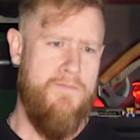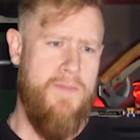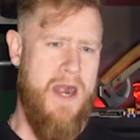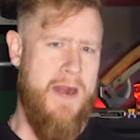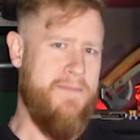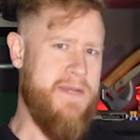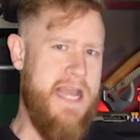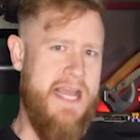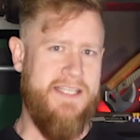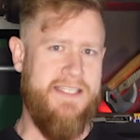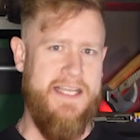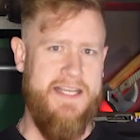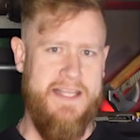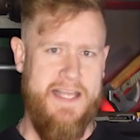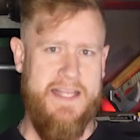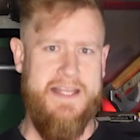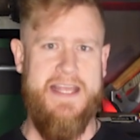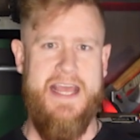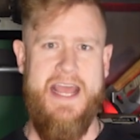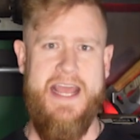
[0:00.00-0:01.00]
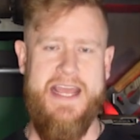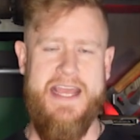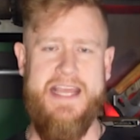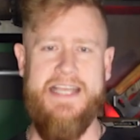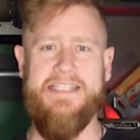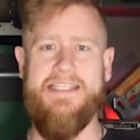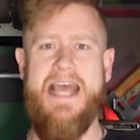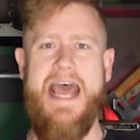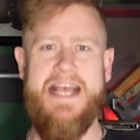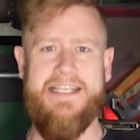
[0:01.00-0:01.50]
but I'm guessing that, that
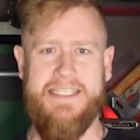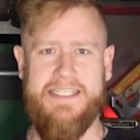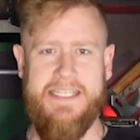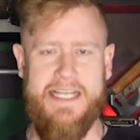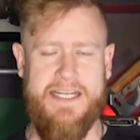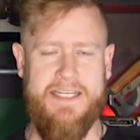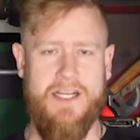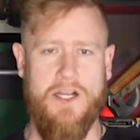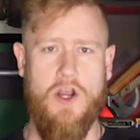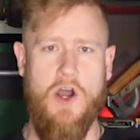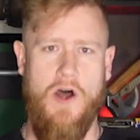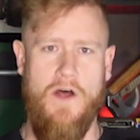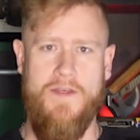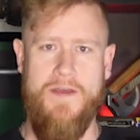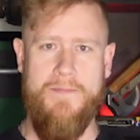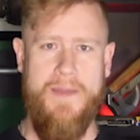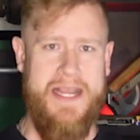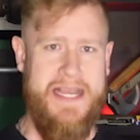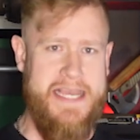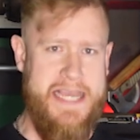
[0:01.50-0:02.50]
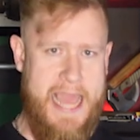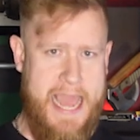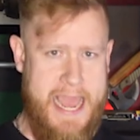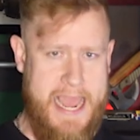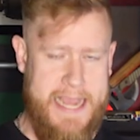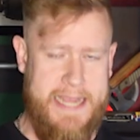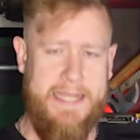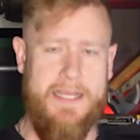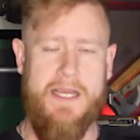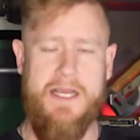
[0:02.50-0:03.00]
he's hesitant to call them a
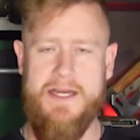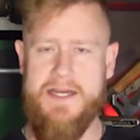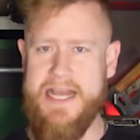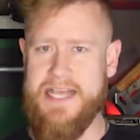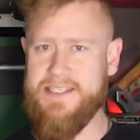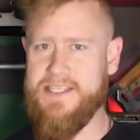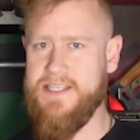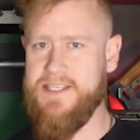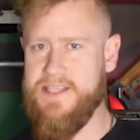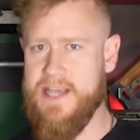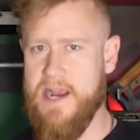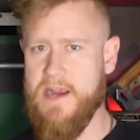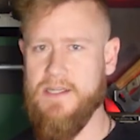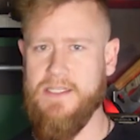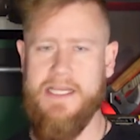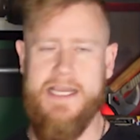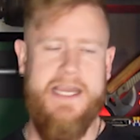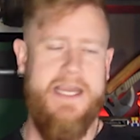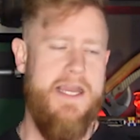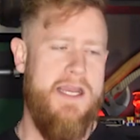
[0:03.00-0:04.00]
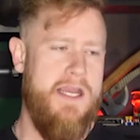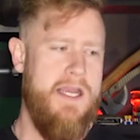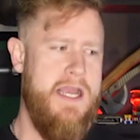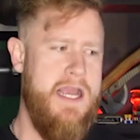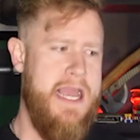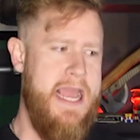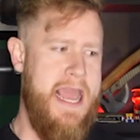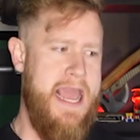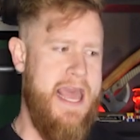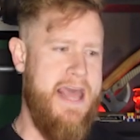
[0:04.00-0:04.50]
gang necessarily
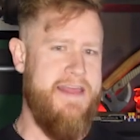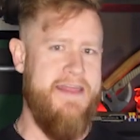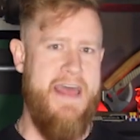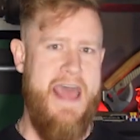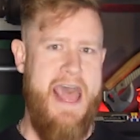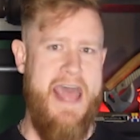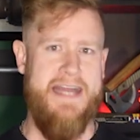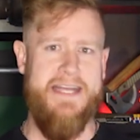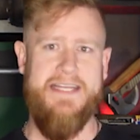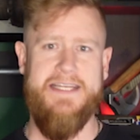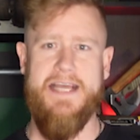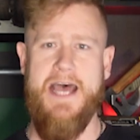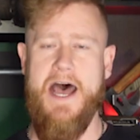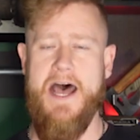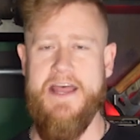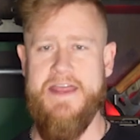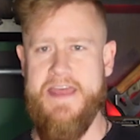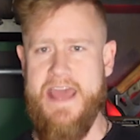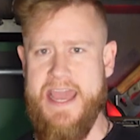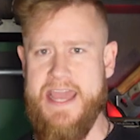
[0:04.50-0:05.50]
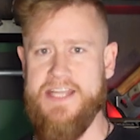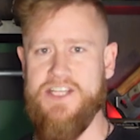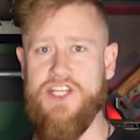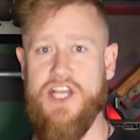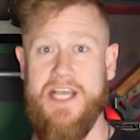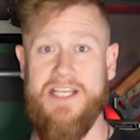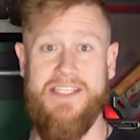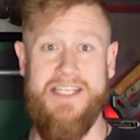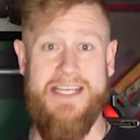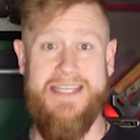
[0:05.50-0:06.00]
and that uh, they
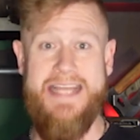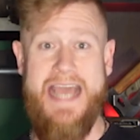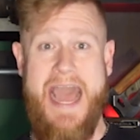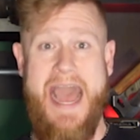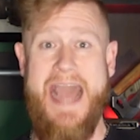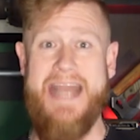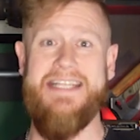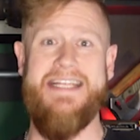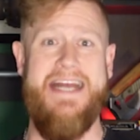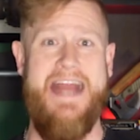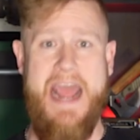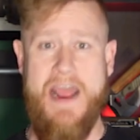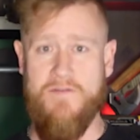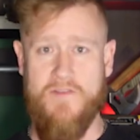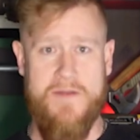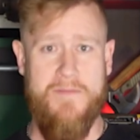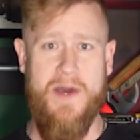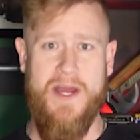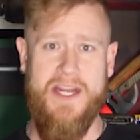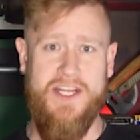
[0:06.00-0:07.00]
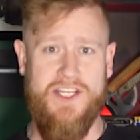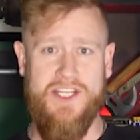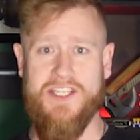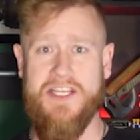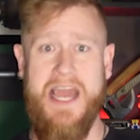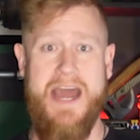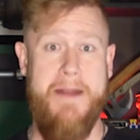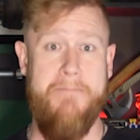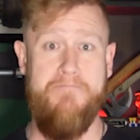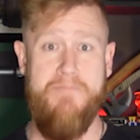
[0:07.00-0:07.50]
just attacked and everybody
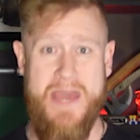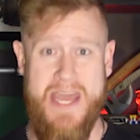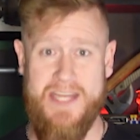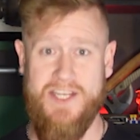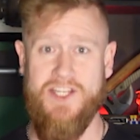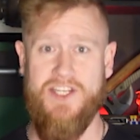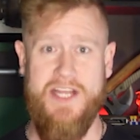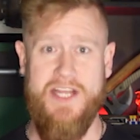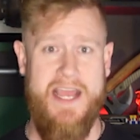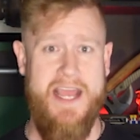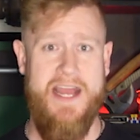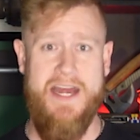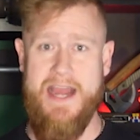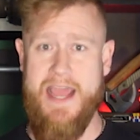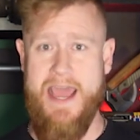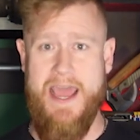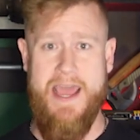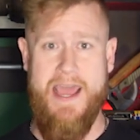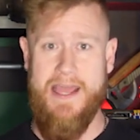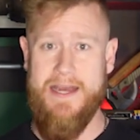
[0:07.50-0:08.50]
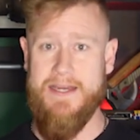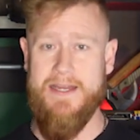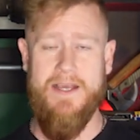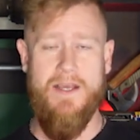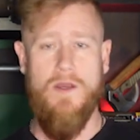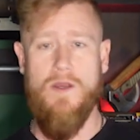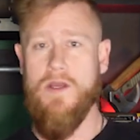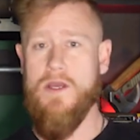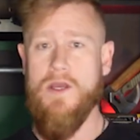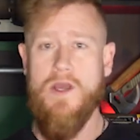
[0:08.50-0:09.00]
just kind of pitched in and
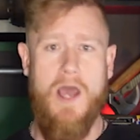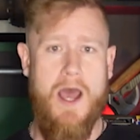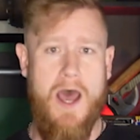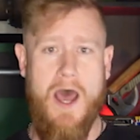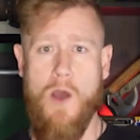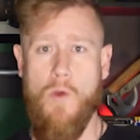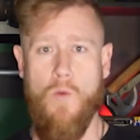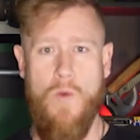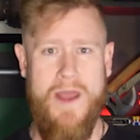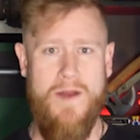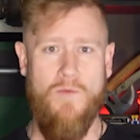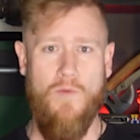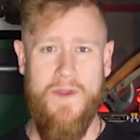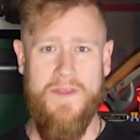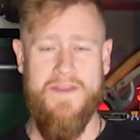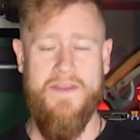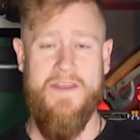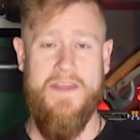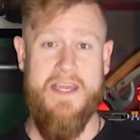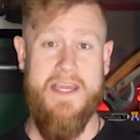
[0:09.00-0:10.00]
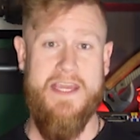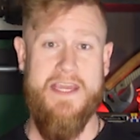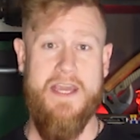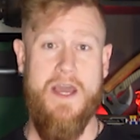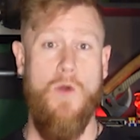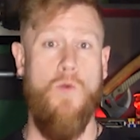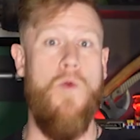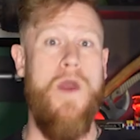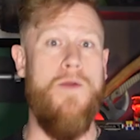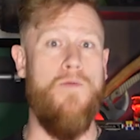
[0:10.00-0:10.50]
uh, went with the
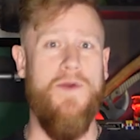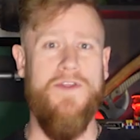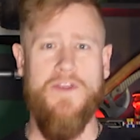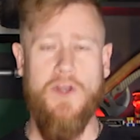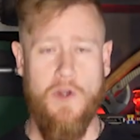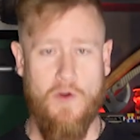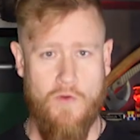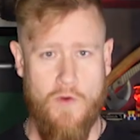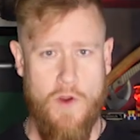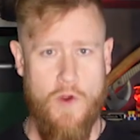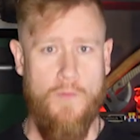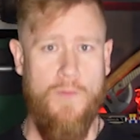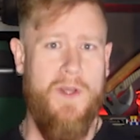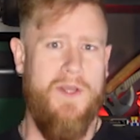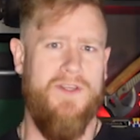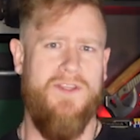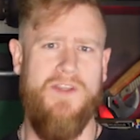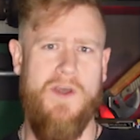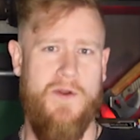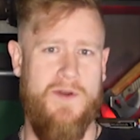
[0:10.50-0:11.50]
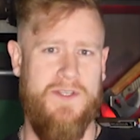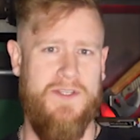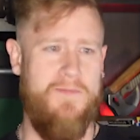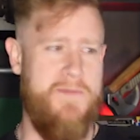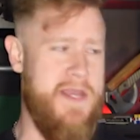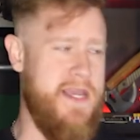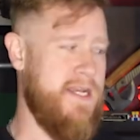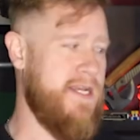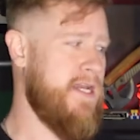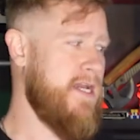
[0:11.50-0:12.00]
uh, went with the group, so to
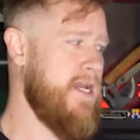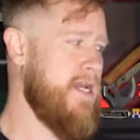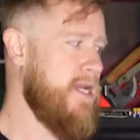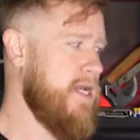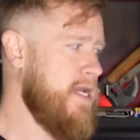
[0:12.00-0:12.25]
speak.